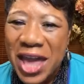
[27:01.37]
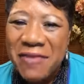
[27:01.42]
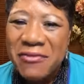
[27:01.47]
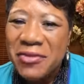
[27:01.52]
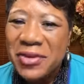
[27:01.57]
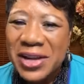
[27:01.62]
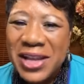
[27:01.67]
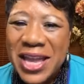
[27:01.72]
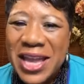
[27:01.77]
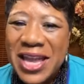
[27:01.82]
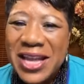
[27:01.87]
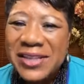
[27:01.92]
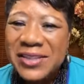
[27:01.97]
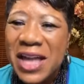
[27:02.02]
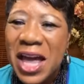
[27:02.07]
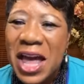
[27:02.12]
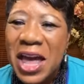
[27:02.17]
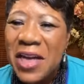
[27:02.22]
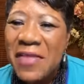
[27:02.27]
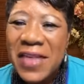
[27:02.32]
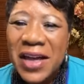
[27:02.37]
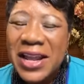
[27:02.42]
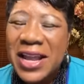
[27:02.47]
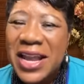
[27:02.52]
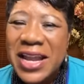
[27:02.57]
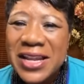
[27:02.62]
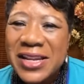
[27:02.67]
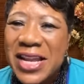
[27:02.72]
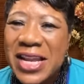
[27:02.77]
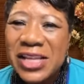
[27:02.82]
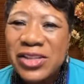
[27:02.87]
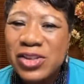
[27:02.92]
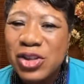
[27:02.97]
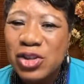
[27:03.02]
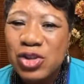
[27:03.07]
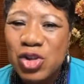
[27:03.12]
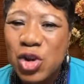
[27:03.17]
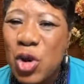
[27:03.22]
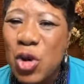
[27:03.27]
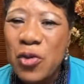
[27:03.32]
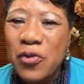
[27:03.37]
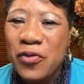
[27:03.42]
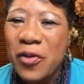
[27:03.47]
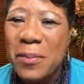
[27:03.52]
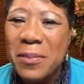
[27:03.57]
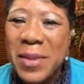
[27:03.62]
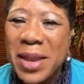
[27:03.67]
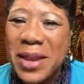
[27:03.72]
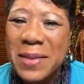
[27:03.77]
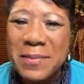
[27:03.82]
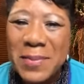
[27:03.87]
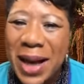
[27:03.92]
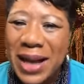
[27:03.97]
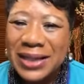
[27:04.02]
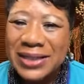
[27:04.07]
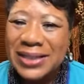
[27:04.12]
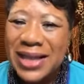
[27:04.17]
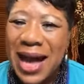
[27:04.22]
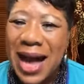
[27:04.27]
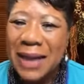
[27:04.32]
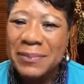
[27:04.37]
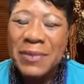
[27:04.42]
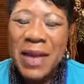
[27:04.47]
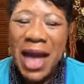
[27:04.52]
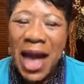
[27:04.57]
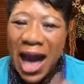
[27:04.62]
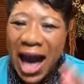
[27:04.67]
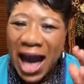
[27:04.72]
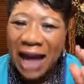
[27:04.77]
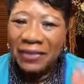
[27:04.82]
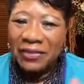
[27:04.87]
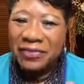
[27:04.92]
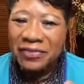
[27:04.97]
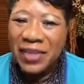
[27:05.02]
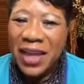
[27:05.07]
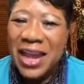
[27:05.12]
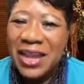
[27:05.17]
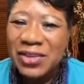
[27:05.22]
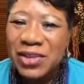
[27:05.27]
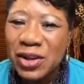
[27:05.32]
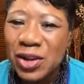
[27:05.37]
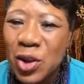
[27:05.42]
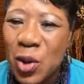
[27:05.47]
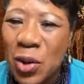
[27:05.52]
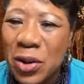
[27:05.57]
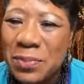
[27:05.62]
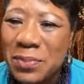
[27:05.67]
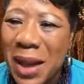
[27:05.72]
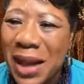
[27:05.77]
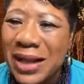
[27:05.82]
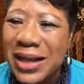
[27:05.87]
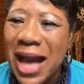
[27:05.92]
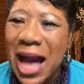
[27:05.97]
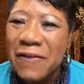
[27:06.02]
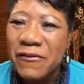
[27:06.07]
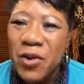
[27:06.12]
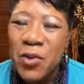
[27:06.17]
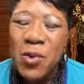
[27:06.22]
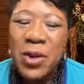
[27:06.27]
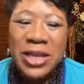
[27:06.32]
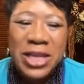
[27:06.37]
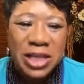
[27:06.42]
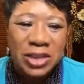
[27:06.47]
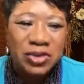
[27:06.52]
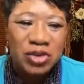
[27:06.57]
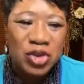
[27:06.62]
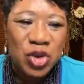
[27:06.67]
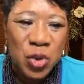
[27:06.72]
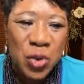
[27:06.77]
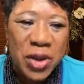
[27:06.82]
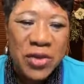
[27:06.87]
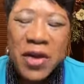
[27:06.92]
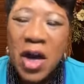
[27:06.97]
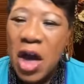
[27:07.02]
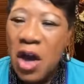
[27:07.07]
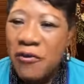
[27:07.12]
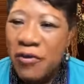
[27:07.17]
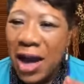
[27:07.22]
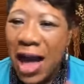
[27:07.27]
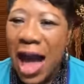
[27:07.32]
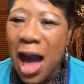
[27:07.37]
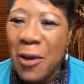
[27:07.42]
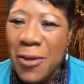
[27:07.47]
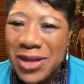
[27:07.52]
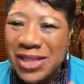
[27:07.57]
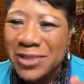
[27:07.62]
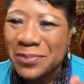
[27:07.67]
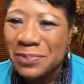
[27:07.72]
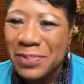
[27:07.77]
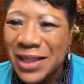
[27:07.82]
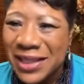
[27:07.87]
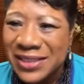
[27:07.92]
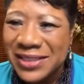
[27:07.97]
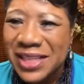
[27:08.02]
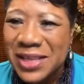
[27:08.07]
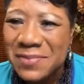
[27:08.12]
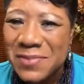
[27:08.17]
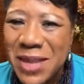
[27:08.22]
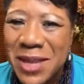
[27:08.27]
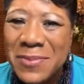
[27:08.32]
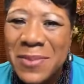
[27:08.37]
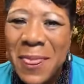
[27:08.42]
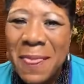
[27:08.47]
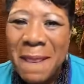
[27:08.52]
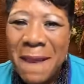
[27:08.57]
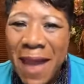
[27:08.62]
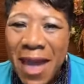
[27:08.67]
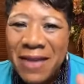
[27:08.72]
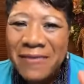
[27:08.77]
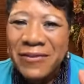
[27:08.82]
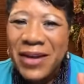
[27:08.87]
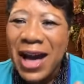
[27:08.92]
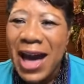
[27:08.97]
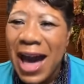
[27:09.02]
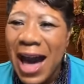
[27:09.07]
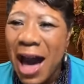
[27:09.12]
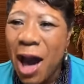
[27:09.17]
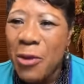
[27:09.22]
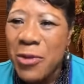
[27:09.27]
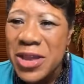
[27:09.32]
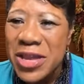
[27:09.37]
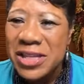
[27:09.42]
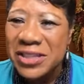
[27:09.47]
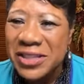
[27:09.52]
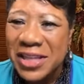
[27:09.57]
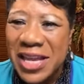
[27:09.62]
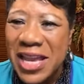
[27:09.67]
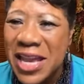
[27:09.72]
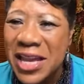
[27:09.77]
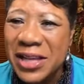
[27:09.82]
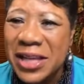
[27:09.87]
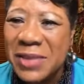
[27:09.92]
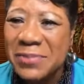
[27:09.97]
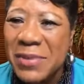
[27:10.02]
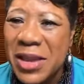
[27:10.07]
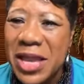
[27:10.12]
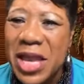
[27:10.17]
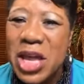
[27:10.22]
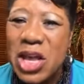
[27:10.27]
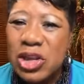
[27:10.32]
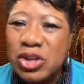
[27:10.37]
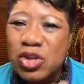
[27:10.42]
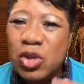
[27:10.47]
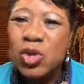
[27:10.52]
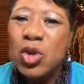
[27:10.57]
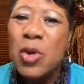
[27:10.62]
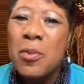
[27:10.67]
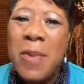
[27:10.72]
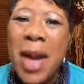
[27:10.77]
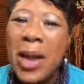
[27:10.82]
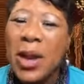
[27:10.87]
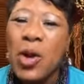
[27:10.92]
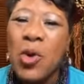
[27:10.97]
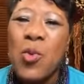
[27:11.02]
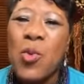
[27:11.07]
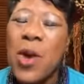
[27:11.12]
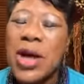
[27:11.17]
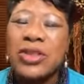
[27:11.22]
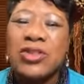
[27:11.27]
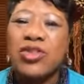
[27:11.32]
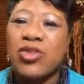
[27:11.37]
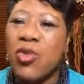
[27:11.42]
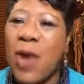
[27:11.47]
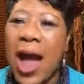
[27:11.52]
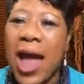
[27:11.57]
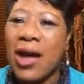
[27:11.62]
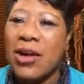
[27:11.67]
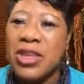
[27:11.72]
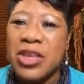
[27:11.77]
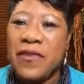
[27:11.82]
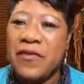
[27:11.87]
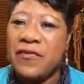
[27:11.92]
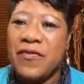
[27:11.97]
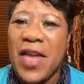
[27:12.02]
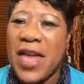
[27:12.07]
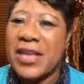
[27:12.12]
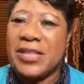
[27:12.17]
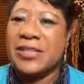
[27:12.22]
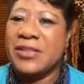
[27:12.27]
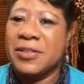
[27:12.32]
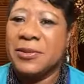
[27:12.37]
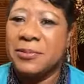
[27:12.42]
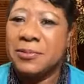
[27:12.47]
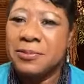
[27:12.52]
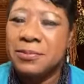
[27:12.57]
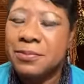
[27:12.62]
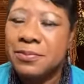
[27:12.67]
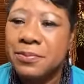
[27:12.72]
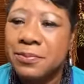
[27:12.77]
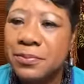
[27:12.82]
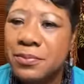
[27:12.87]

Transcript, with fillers: whatever it is that he needs to do for me, my God. I thank the Lord, my God, for what he is doing, for how he's blessing me, and for how he is healing me. So no matter what trial you face,